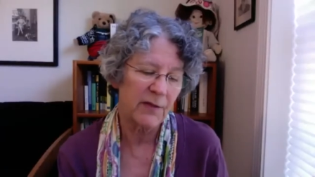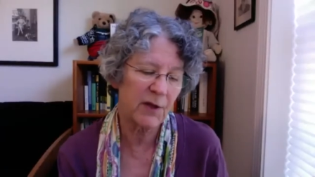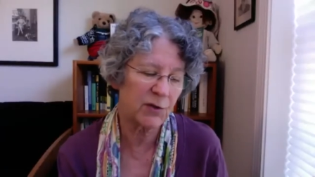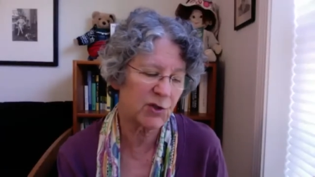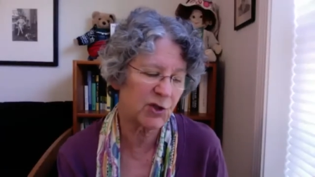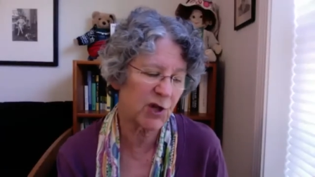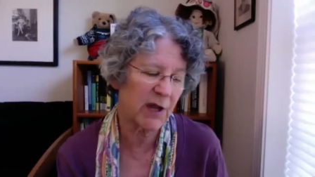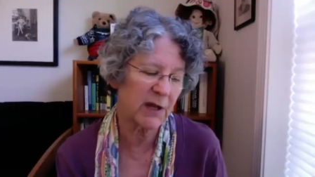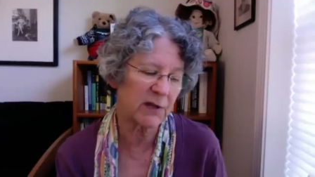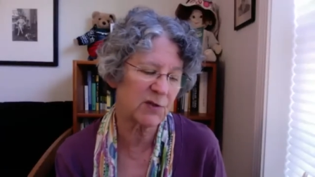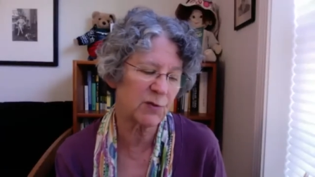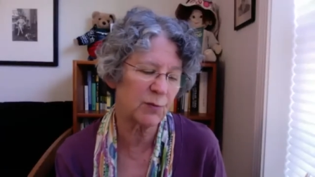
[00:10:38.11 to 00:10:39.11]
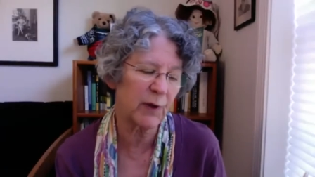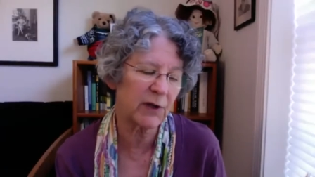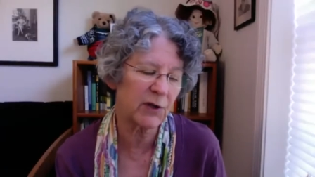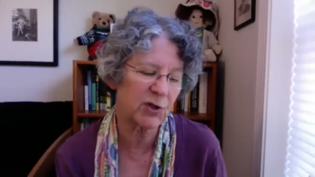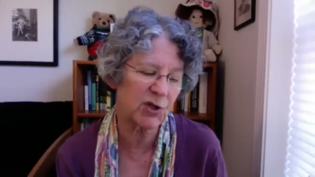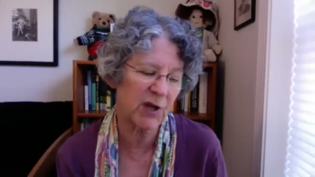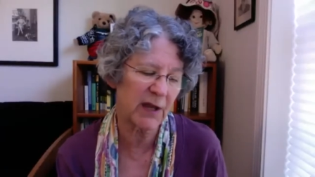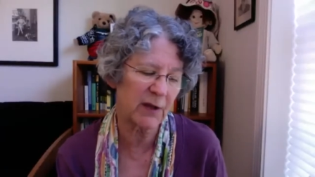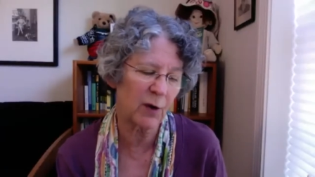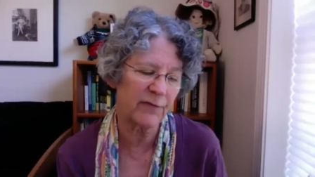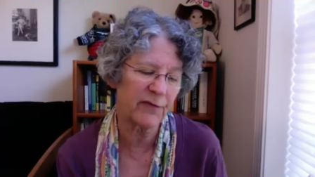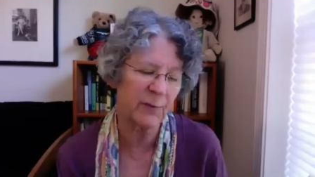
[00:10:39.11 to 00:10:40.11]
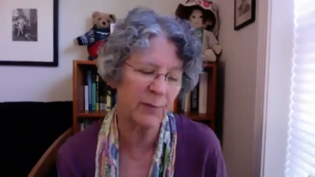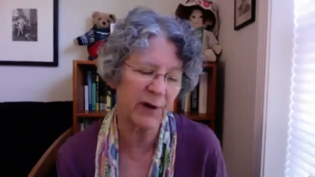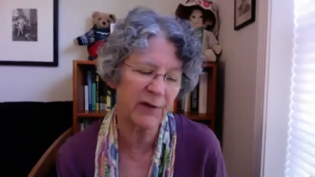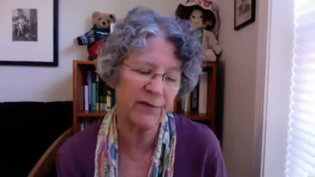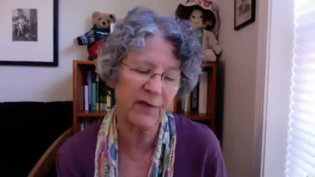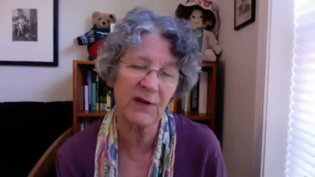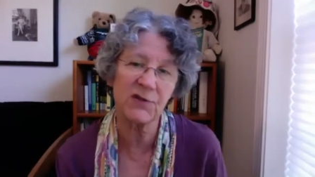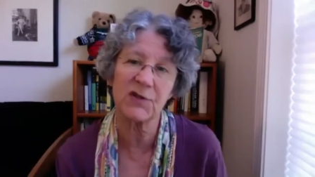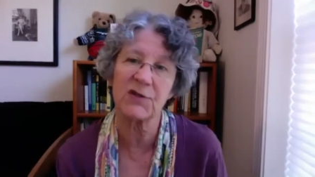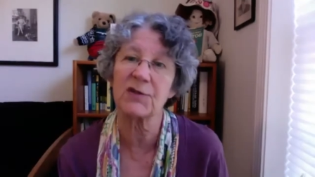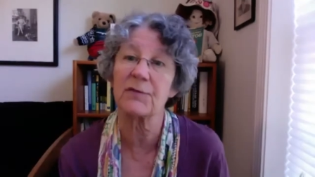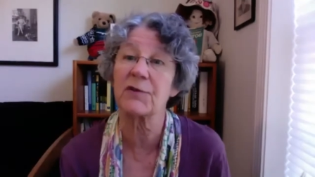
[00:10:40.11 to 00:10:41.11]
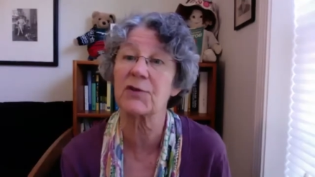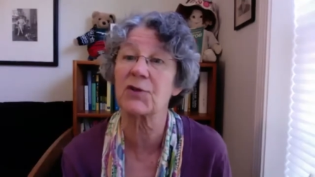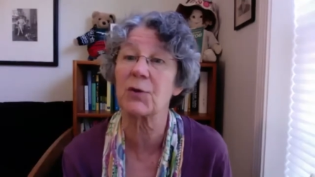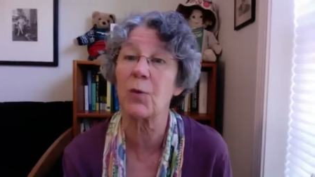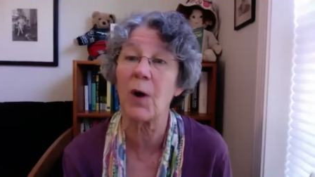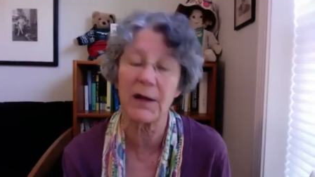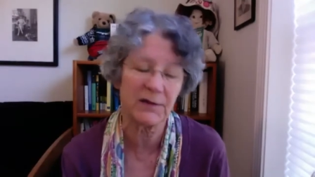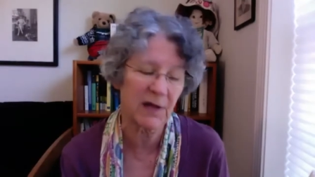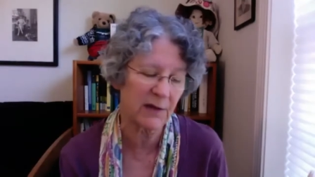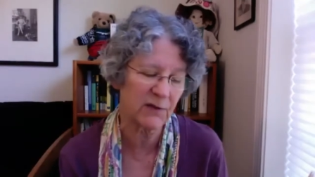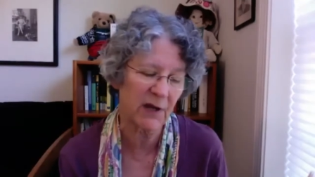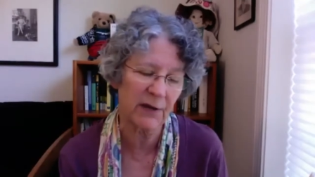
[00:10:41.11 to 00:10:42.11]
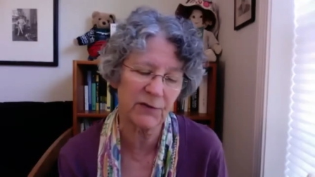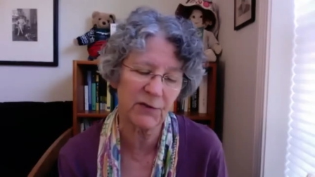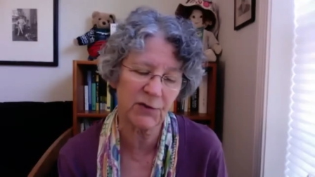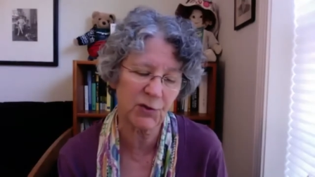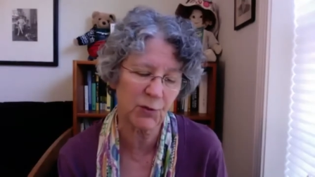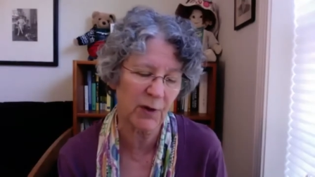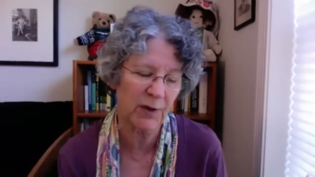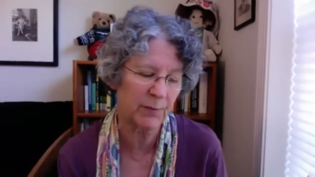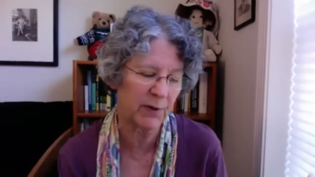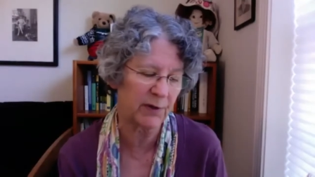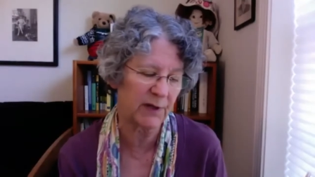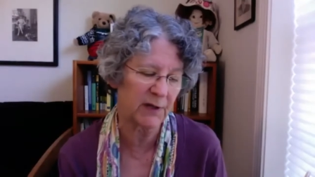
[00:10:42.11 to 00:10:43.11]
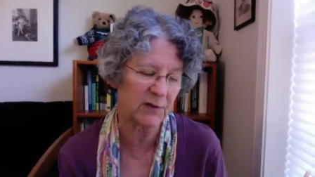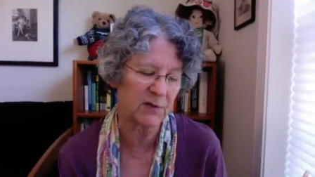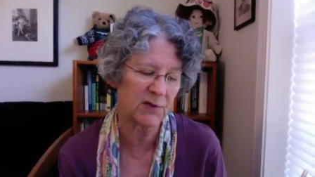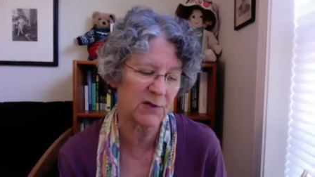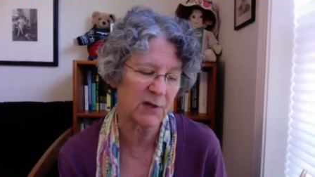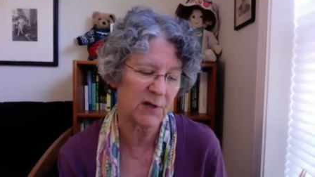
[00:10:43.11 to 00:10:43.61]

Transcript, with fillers: Their chants ricocheted off the brick faces of the squat downtown Detroit buildings.